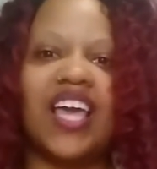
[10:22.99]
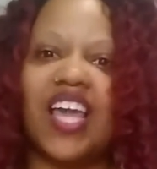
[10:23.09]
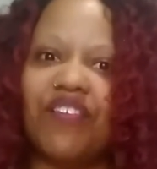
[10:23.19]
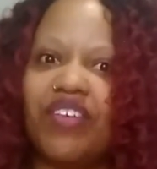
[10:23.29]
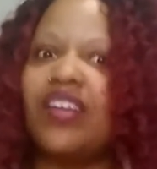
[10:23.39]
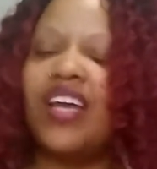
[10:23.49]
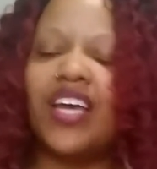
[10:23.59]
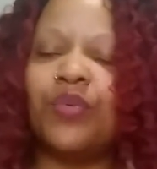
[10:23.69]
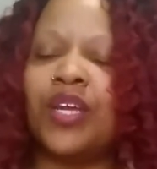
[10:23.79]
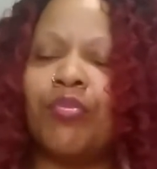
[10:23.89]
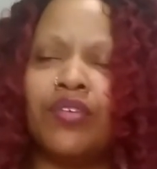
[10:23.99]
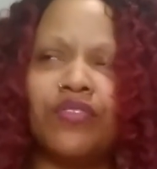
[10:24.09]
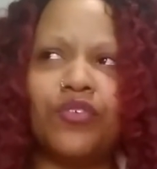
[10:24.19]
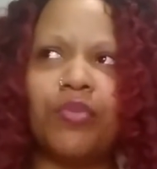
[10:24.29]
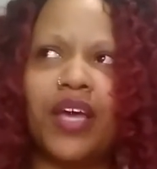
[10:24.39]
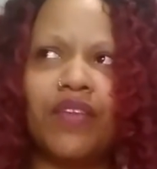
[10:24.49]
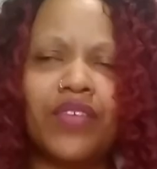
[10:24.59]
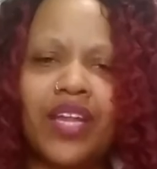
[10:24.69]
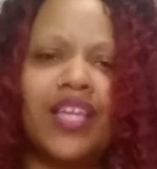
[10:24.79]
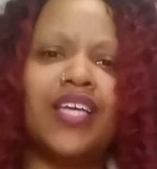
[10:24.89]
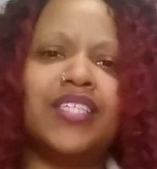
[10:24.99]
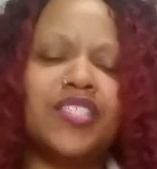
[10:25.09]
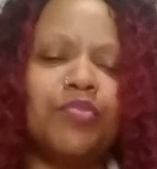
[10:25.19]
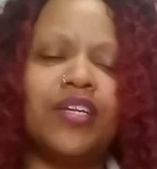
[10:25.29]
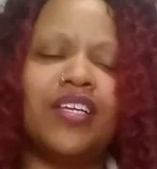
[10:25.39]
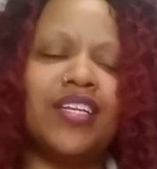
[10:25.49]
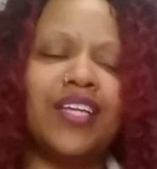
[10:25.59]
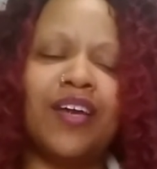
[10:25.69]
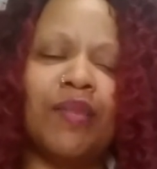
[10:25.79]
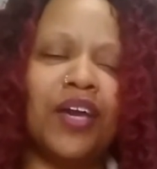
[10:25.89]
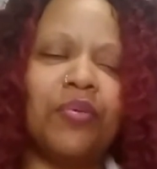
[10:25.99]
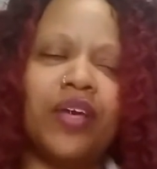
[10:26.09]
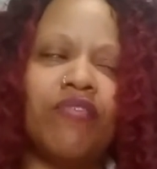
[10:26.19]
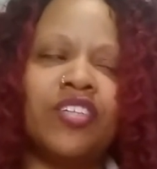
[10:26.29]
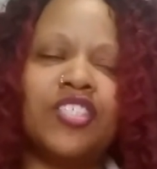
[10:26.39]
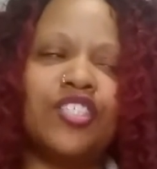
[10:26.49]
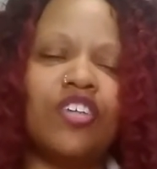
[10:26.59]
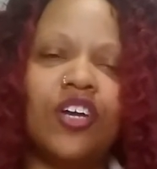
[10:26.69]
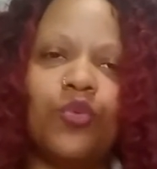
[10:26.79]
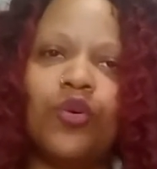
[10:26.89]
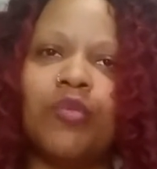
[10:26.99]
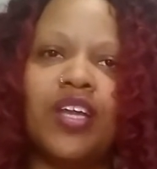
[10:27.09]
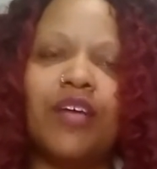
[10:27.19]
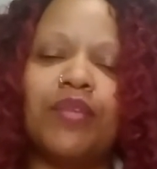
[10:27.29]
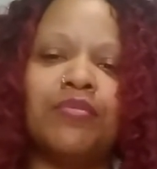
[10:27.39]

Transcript: And it felt like when they brought the food bag, it felt like they just put it in the damn microwave and just tried to warm it up.